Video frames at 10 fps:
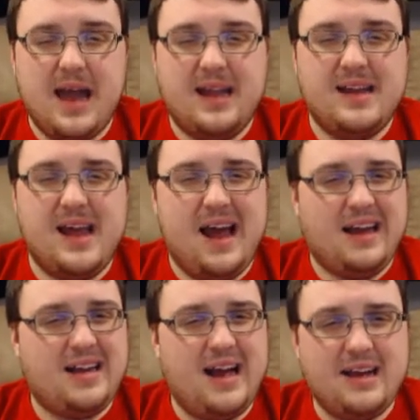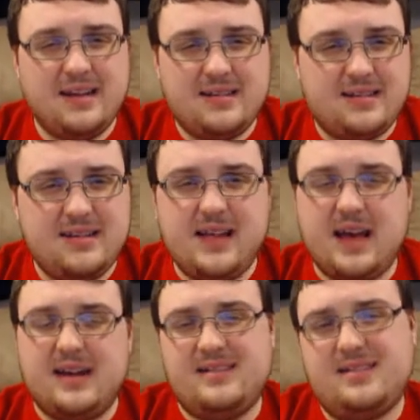and I kind of see
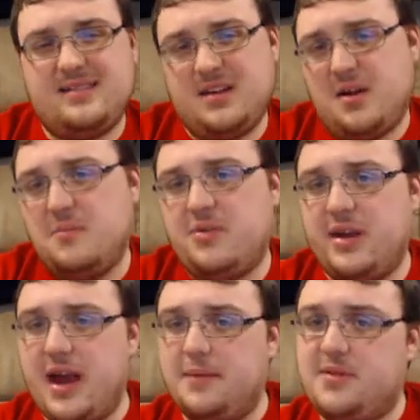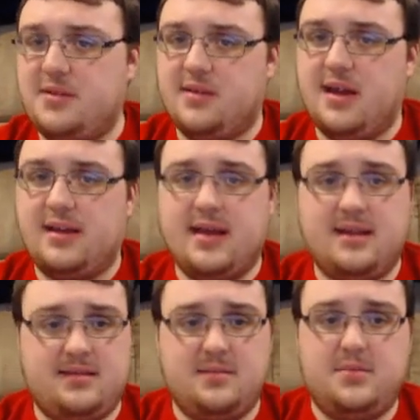that as sometimes he's like
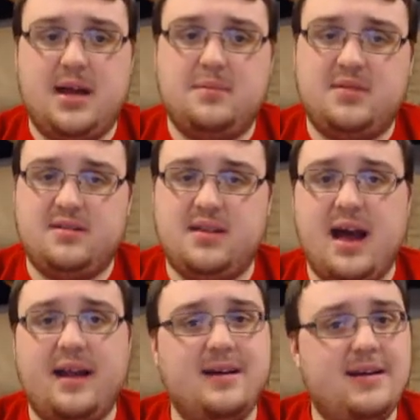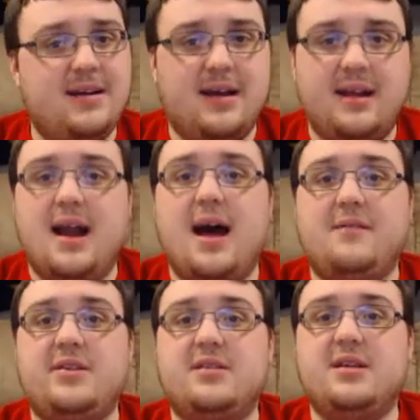that, sometimes he's not. And then
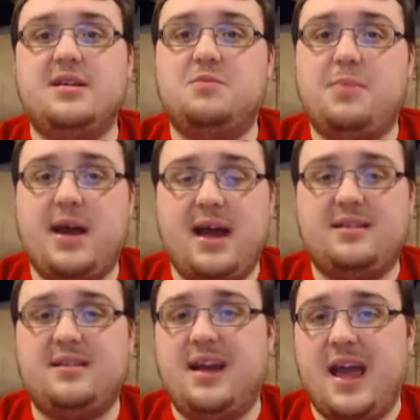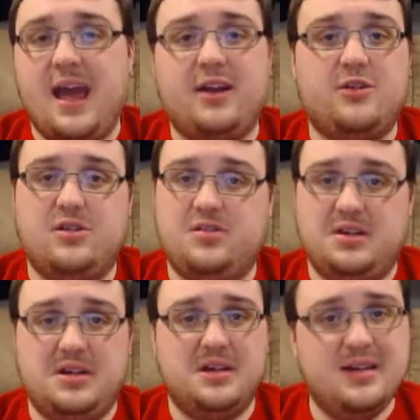obviously his passing
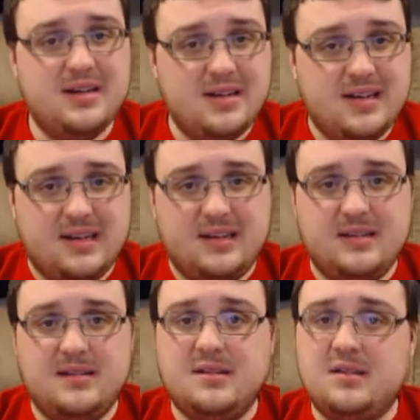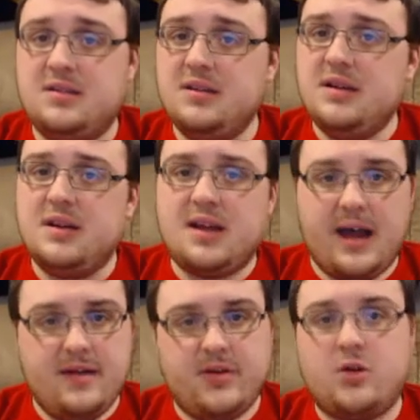accuracy is
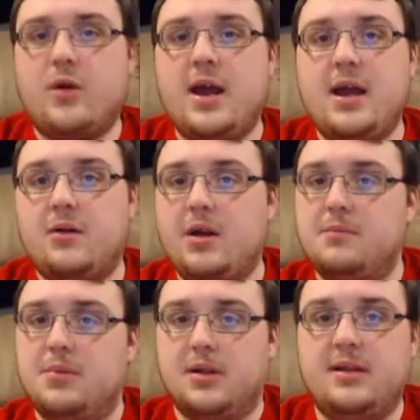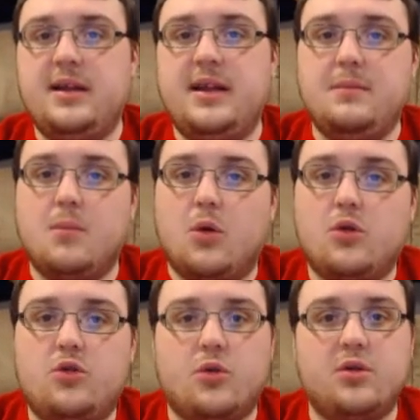kind of a gray area, but leaning
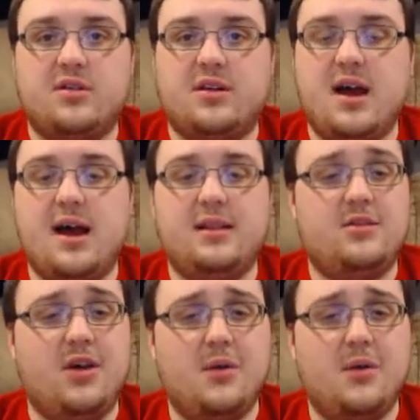more towards a con.